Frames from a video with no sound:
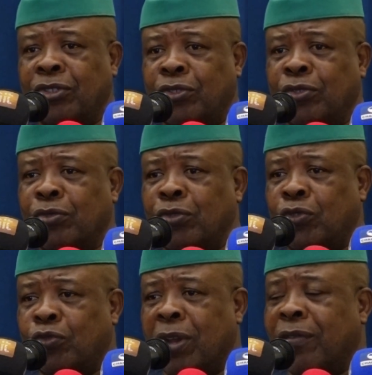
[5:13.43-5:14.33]
June
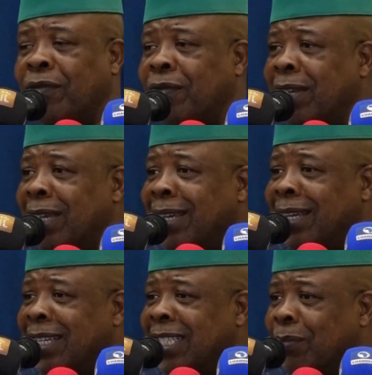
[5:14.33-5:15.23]
12th
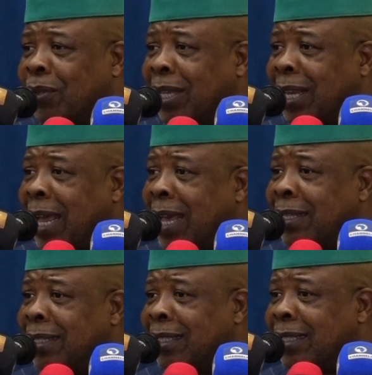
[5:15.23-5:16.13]
is
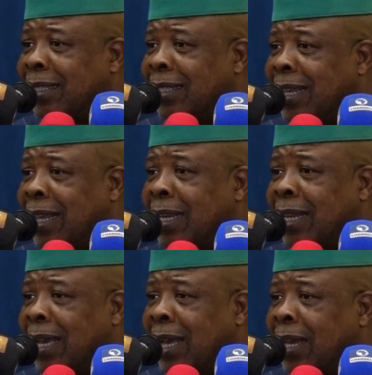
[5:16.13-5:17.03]
immortalized in
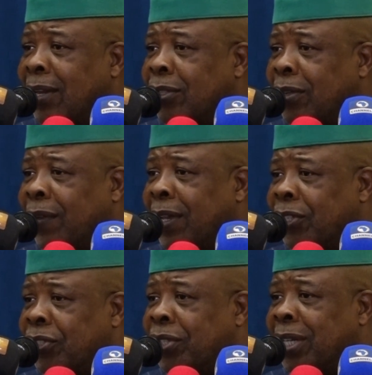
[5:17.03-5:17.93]
the annals of our
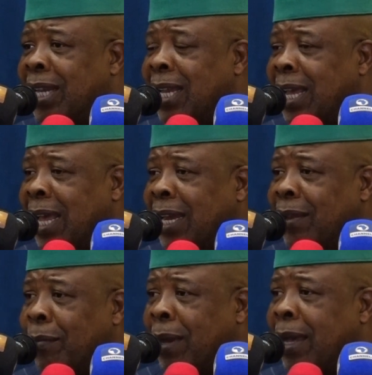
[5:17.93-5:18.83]
history, and
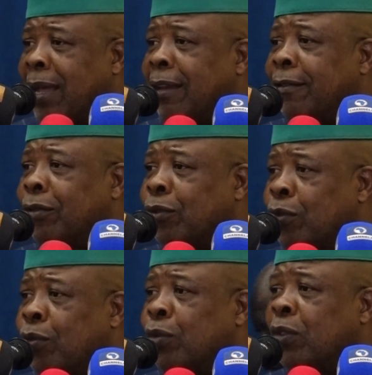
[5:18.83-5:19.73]
the man
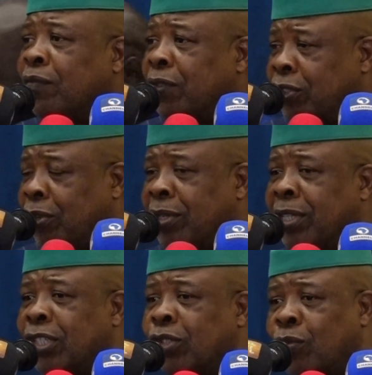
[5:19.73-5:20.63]
whose vision
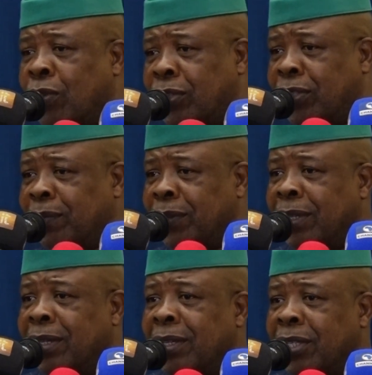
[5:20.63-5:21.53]
it was
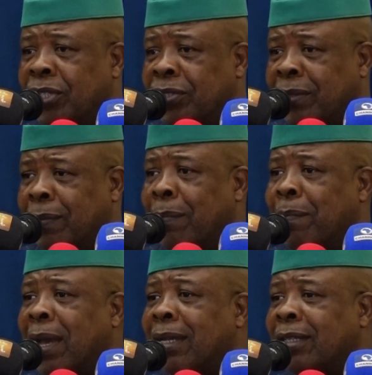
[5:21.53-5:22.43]
is
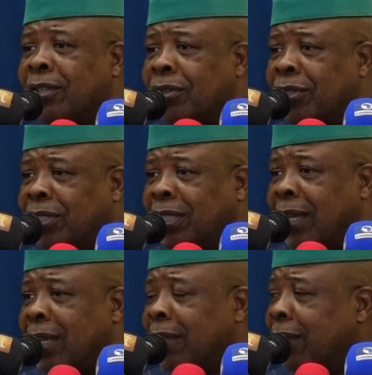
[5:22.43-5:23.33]
remembered
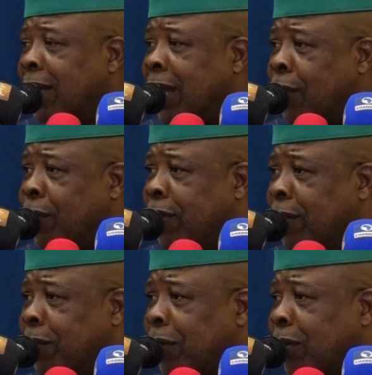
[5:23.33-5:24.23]
constantly. I
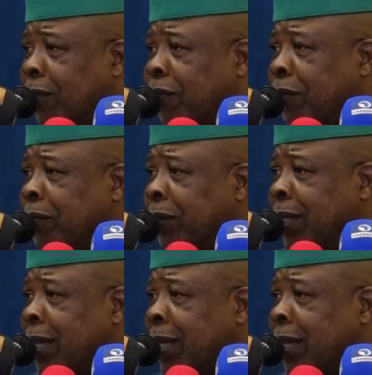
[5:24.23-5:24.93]
welcome all of you.